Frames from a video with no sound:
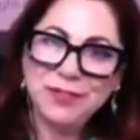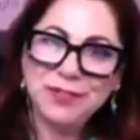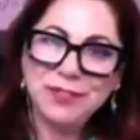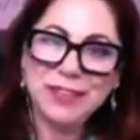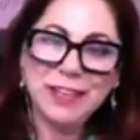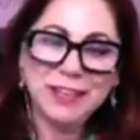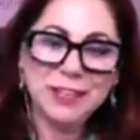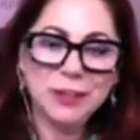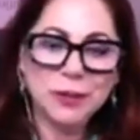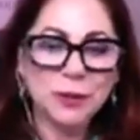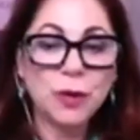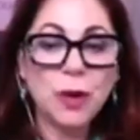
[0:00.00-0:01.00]
Thank
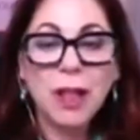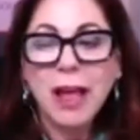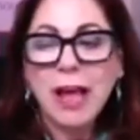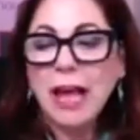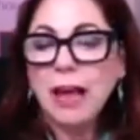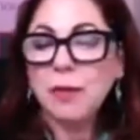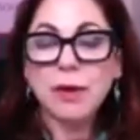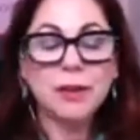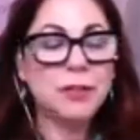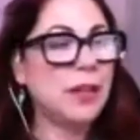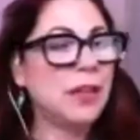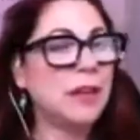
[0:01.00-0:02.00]
you. I want to
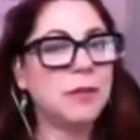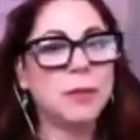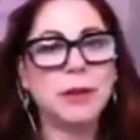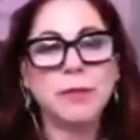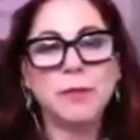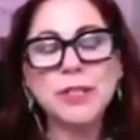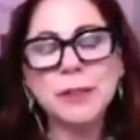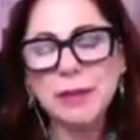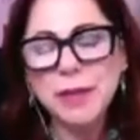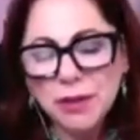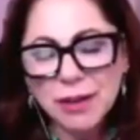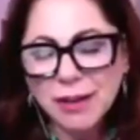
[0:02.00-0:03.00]
thank everyone at Voice
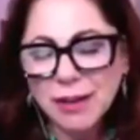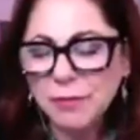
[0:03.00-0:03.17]
America